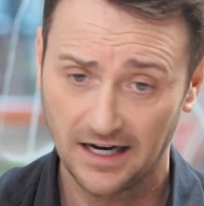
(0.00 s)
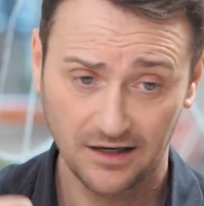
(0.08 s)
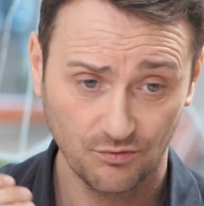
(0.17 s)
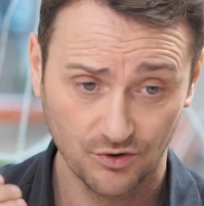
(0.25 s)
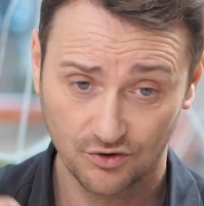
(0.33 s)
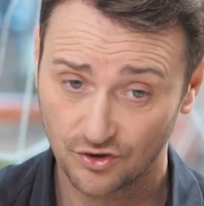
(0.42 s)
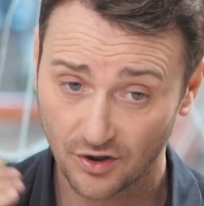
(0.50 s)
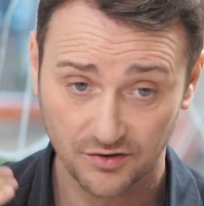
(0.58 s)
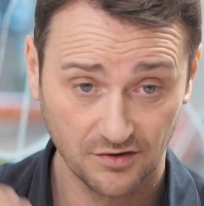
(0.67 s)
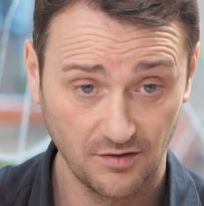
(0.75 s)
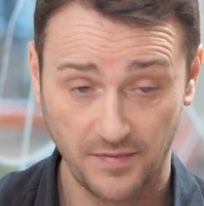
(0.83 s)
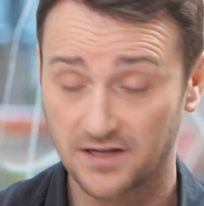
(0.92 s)
and it was
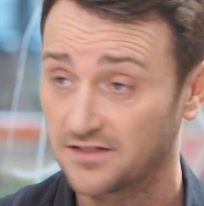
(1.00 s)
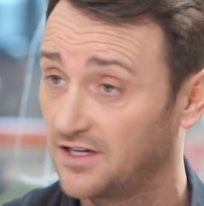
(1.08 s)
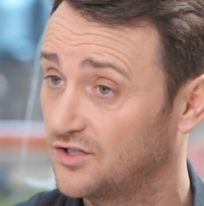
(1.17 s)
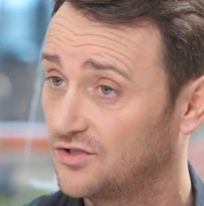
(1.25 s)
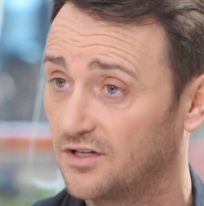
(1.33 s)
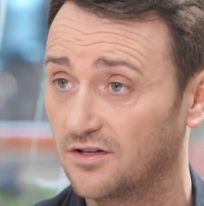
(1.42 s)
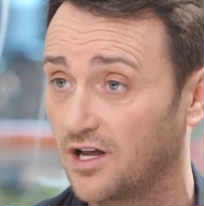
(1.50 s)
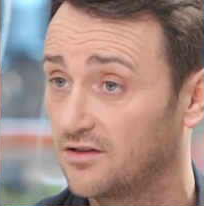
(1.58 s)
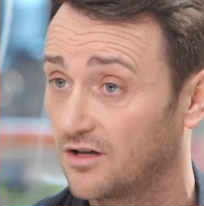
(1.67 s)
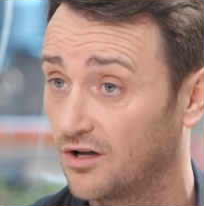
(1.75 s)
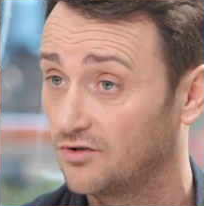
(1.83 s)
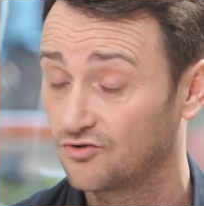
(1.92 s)
just the best kitchen in the,
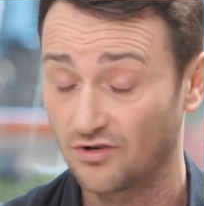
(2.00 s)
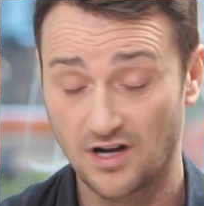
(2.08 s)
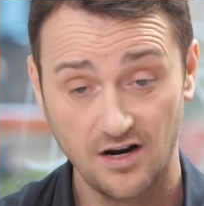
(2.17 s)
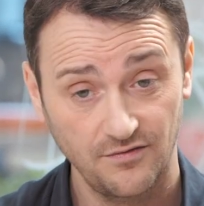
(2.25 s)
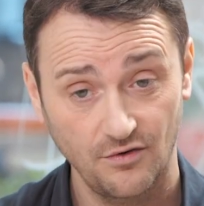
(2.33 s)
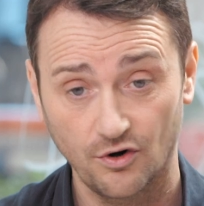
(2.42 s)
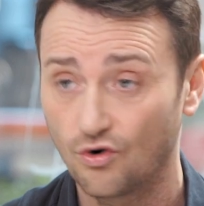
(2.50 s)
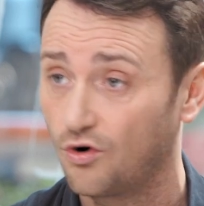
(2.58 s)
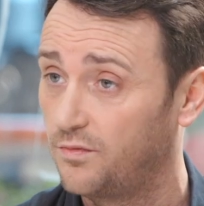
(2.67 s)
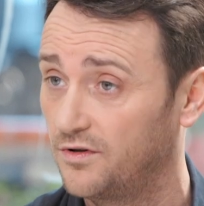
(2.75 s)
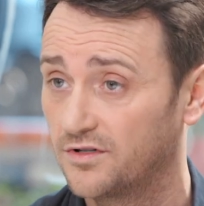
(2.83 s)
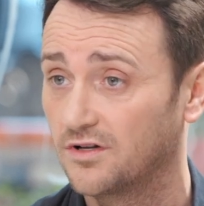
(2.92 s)
in the country, if not
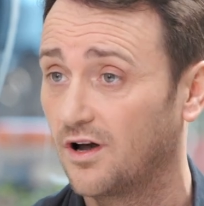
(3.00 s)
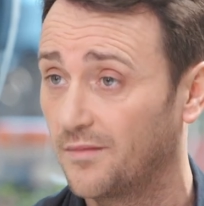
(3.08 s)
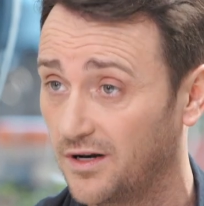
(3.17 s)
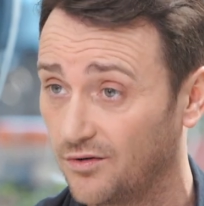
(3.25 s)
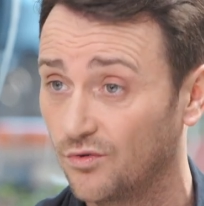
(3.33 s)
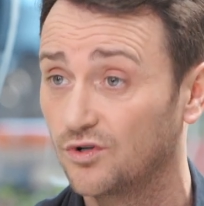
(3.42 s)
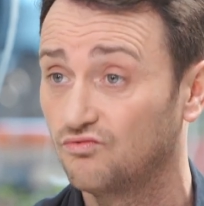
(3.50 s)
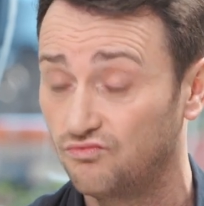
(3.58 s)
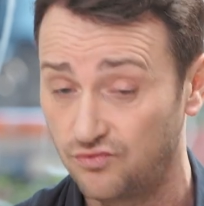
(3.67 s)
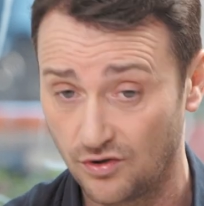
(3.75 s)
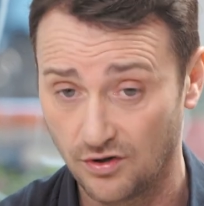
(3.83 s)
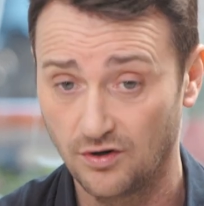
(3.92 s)
Europe at the time. Mm. It was
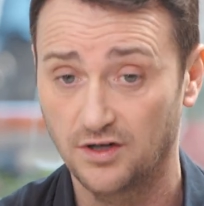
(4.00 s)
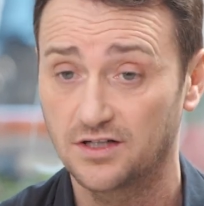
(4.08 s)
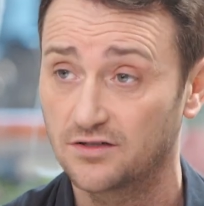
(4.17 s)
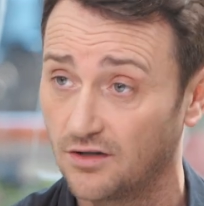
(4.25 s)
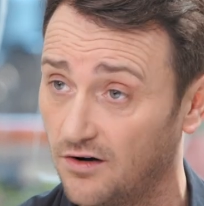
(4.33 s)
really mm.